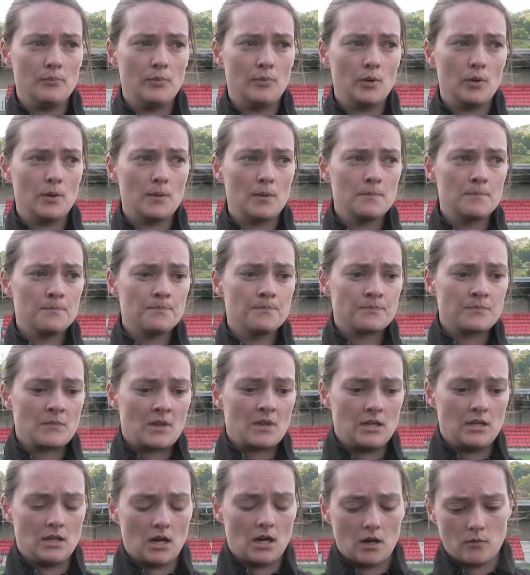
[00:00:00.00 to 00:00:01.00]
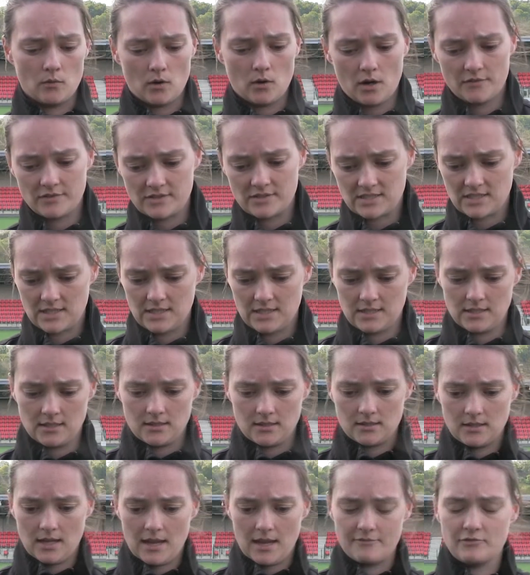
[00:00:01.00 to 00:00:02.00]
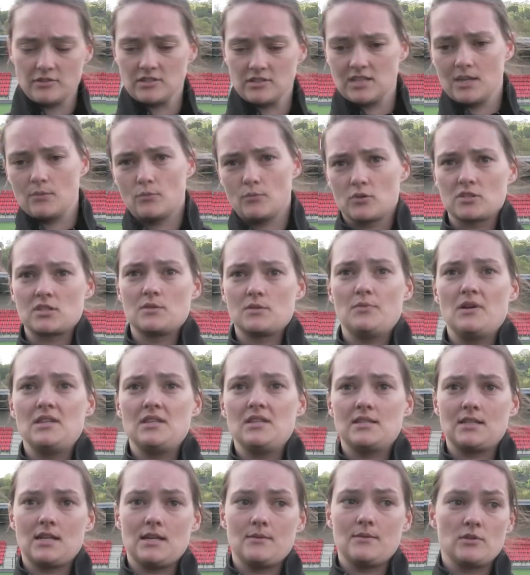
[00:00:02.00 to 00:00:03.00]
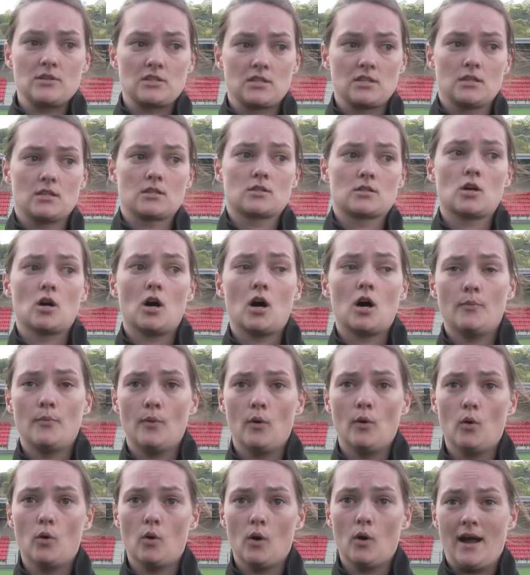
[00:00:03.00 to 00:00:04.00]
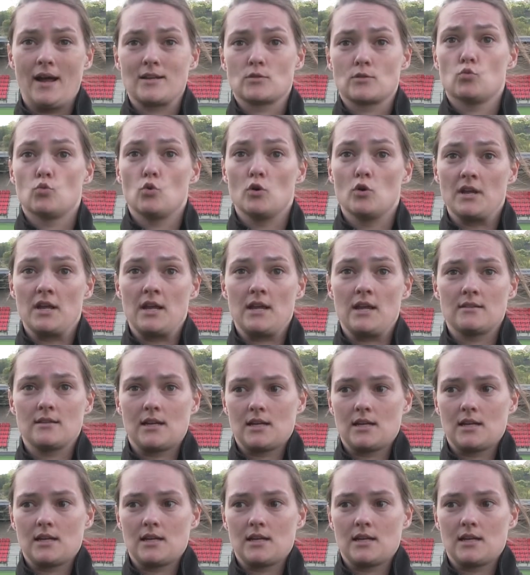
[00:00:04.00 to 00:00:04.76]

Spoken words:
But you know, obviously every team wants to beat the team that's at the top or has won it.